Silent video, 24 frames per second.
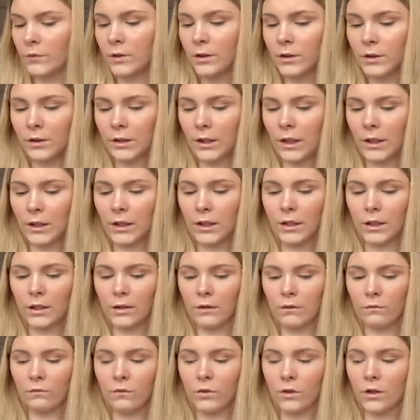And then
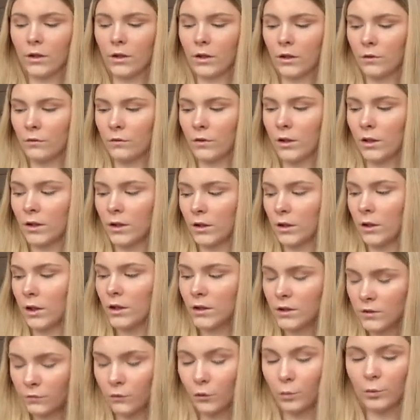for the last
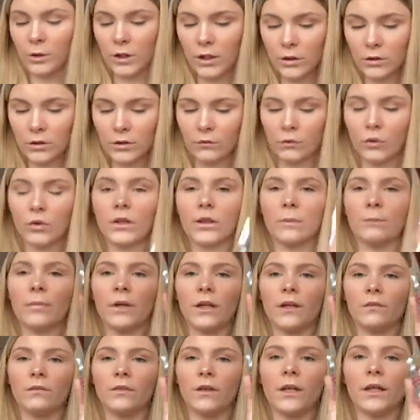four brows, I've got the
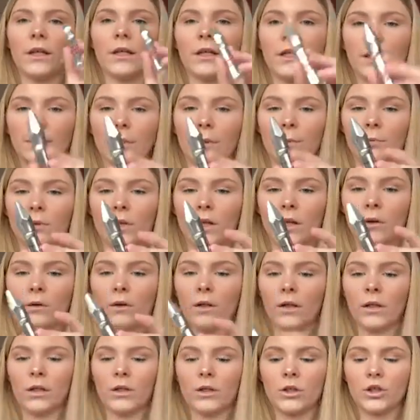Benefit Gimme Brow
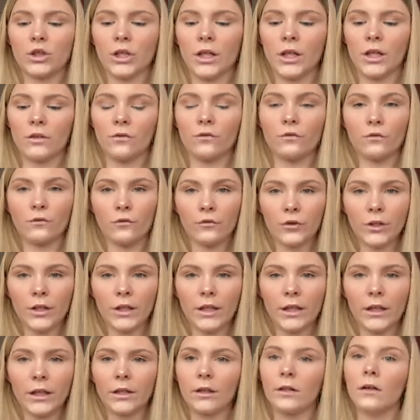in shade
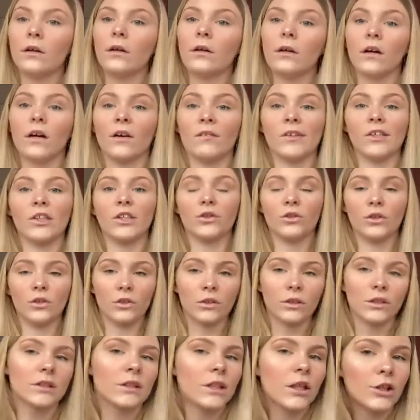3. I've actually got this on
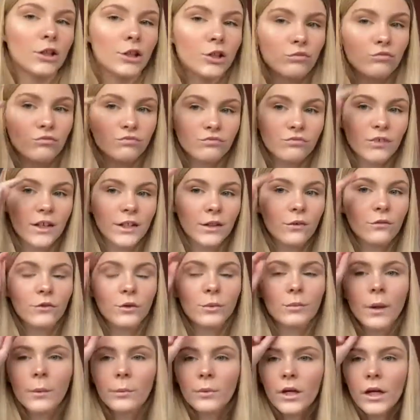today. I just ran it through my
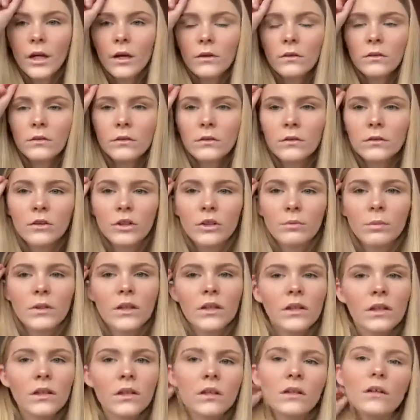brows just
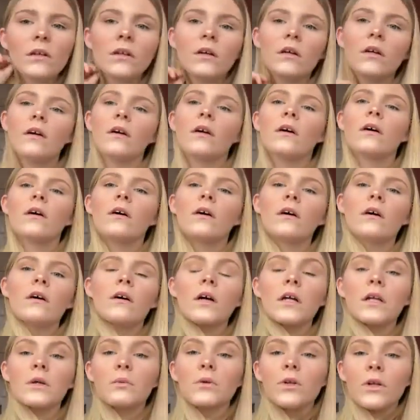because I didn't
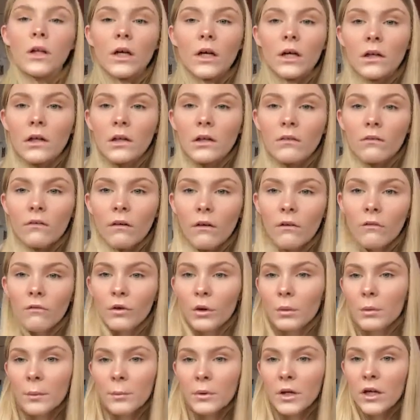want to like fill my
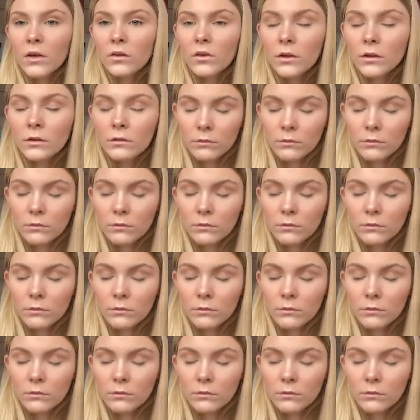brows in.